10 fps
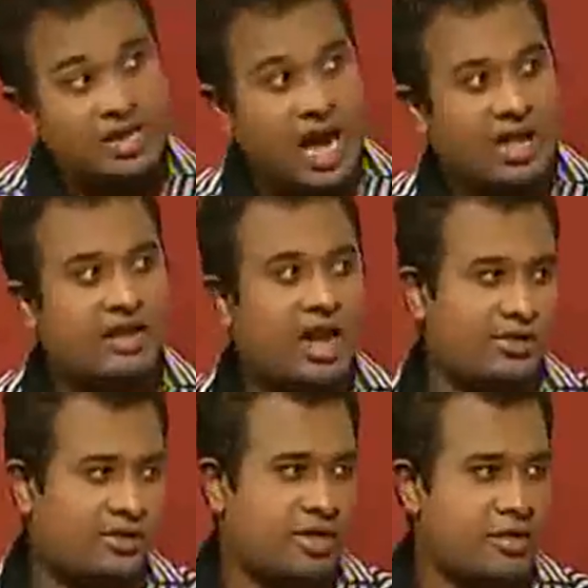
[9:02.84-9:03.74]
the other
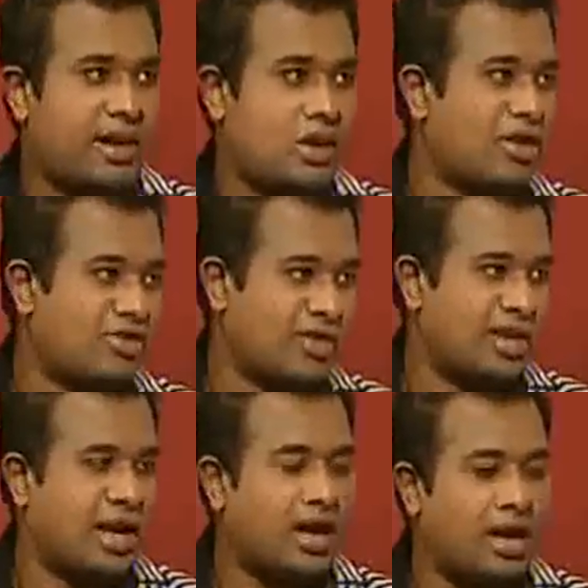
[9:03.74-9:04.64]
countries, but not
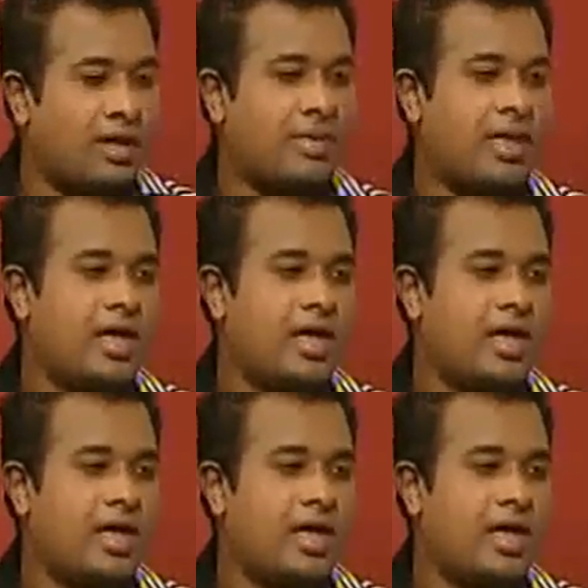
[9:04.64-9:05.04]
Sri Lanka.